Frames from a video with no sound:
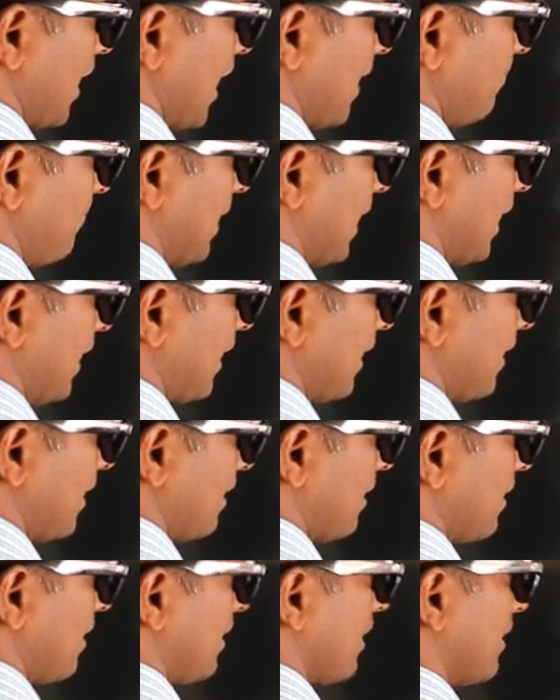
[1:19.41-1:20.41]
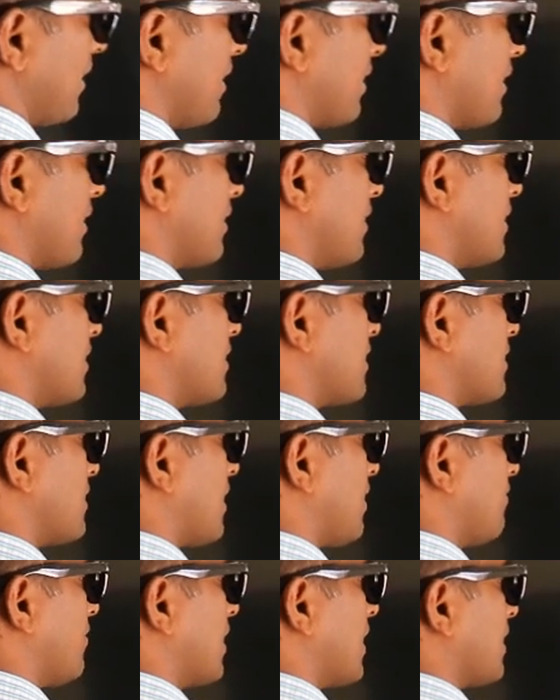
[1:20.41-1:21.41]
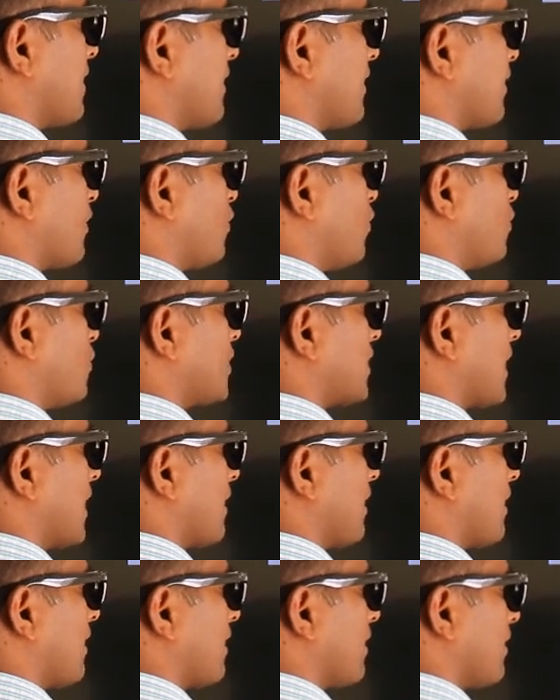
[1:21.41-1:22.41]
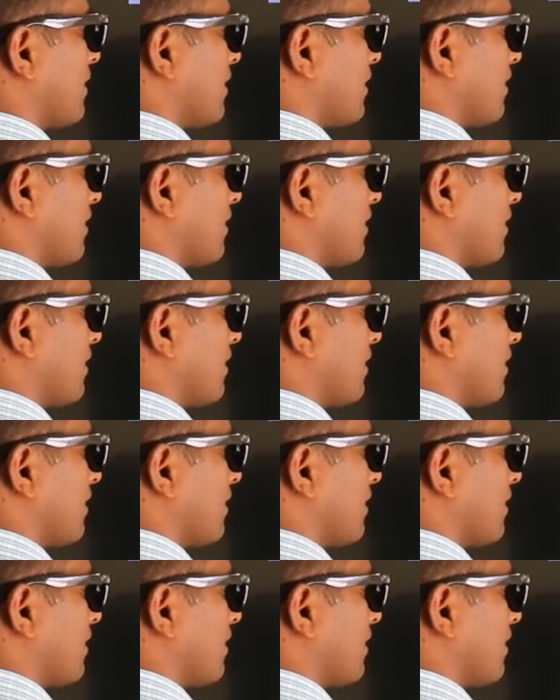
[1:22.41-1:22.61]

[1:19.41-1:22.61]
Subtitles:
remainder, this is our quotient.